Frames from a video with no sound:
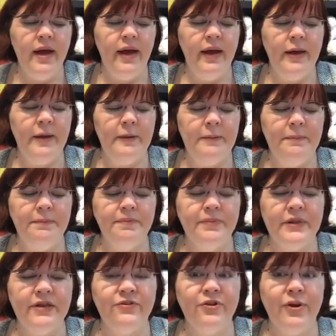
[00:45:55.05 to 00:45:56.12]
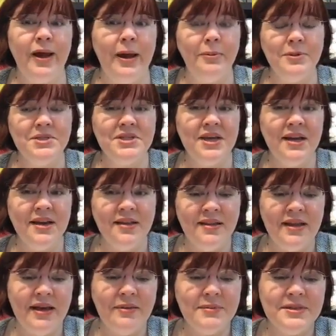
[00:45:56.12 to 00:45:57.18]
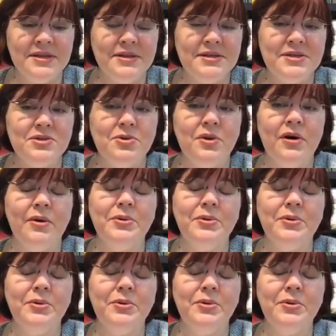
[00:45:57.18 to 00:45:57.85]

um, if you're able to get it in the Amazon store.